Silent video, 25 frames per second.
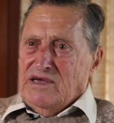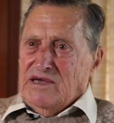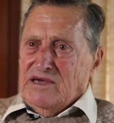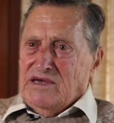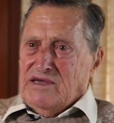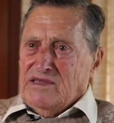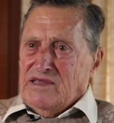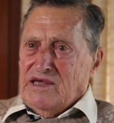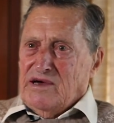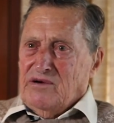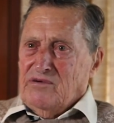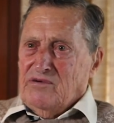
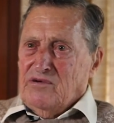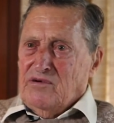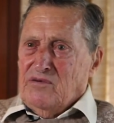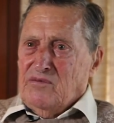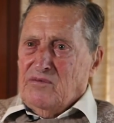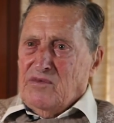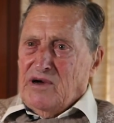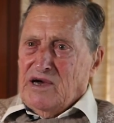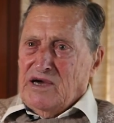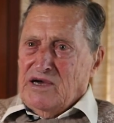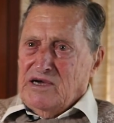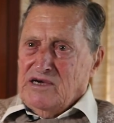And they were
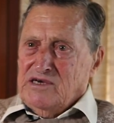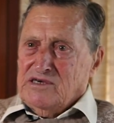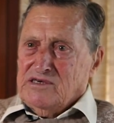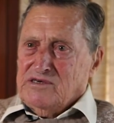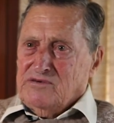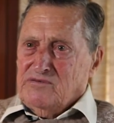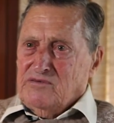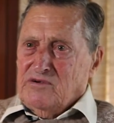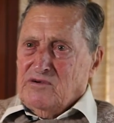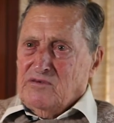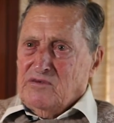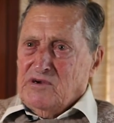amazed
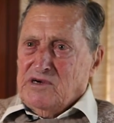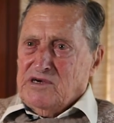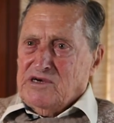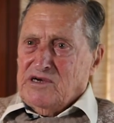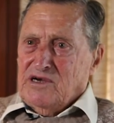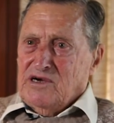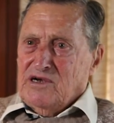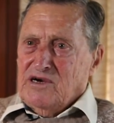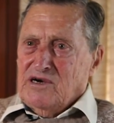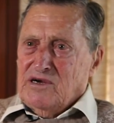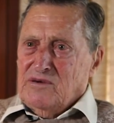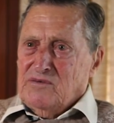when we
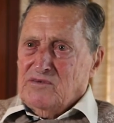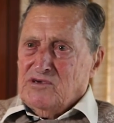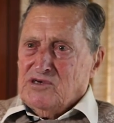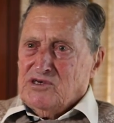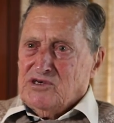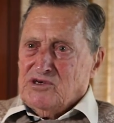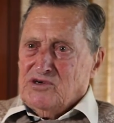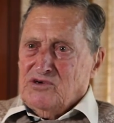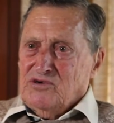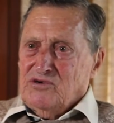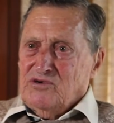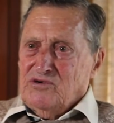told them the
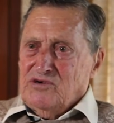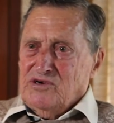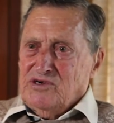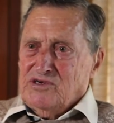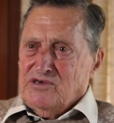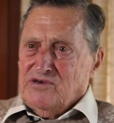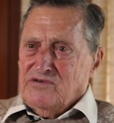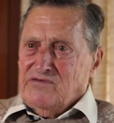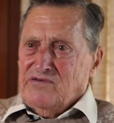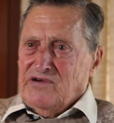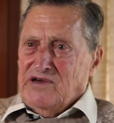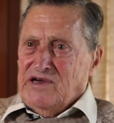stories
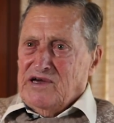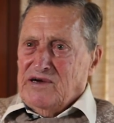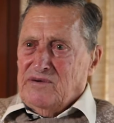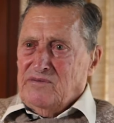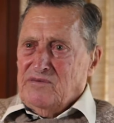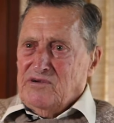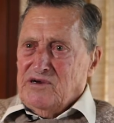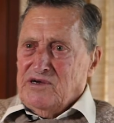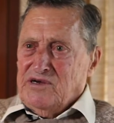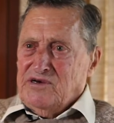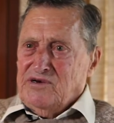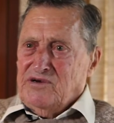of how
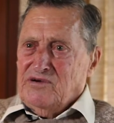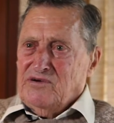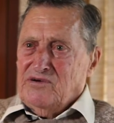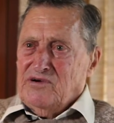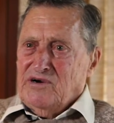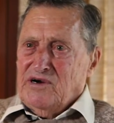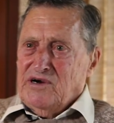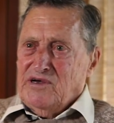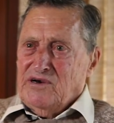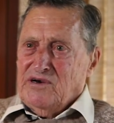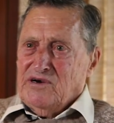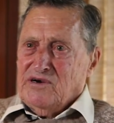many
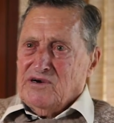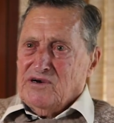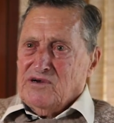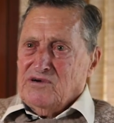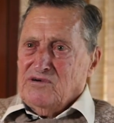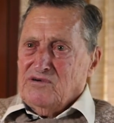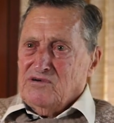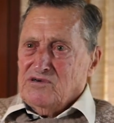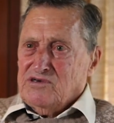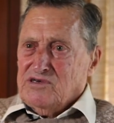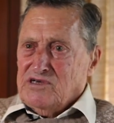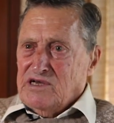died. And of
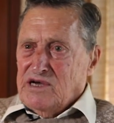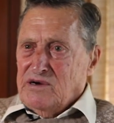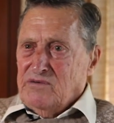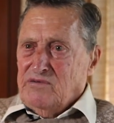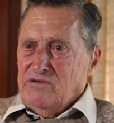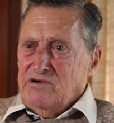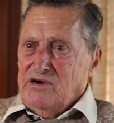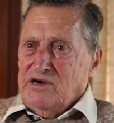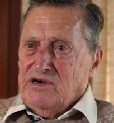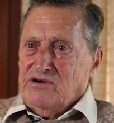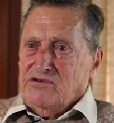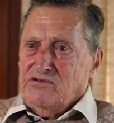course, they
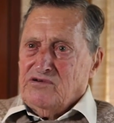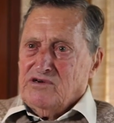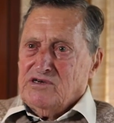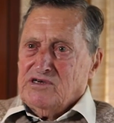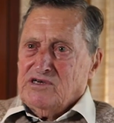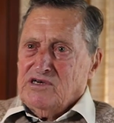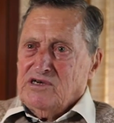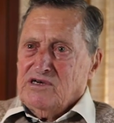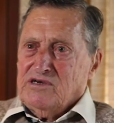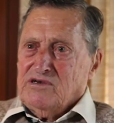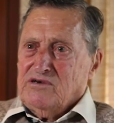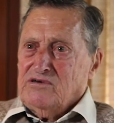were
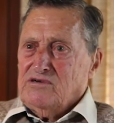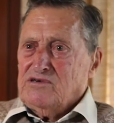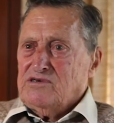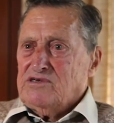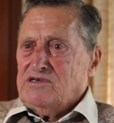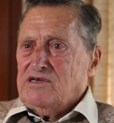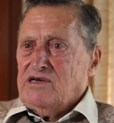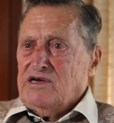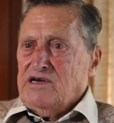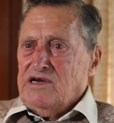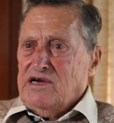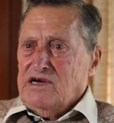interested because
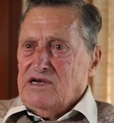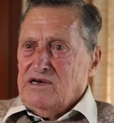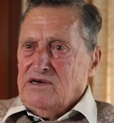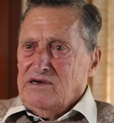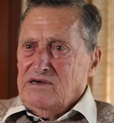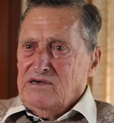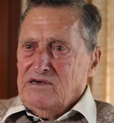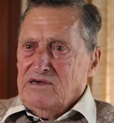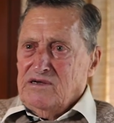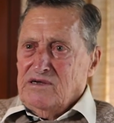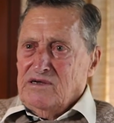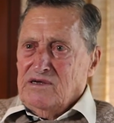they had
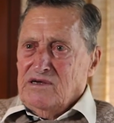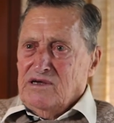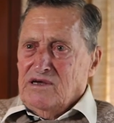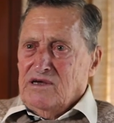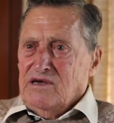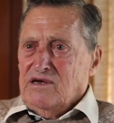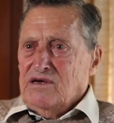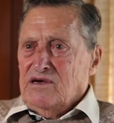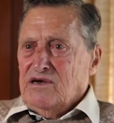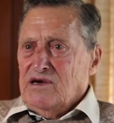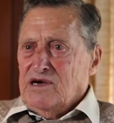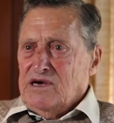
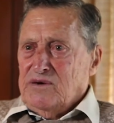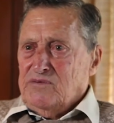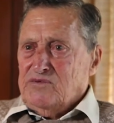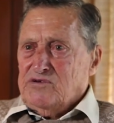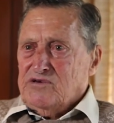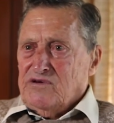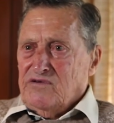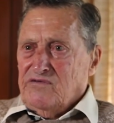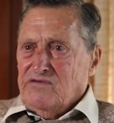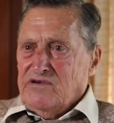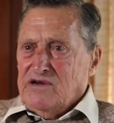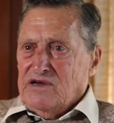heaps
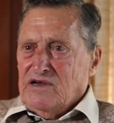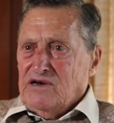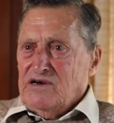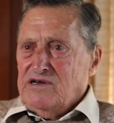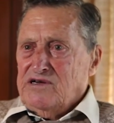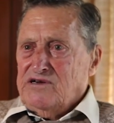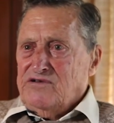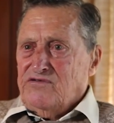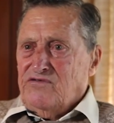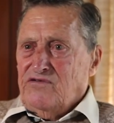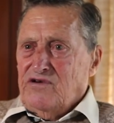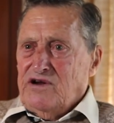of
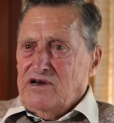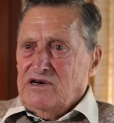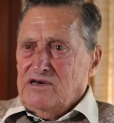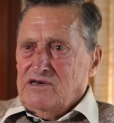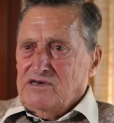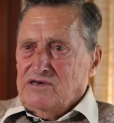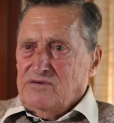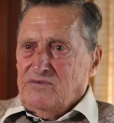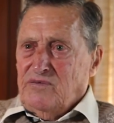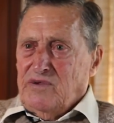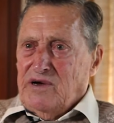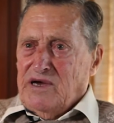English
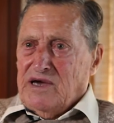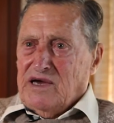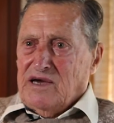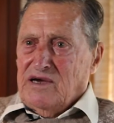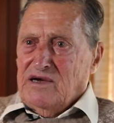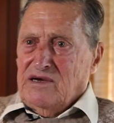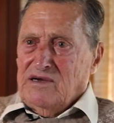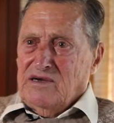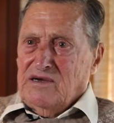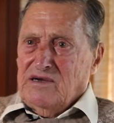friends back.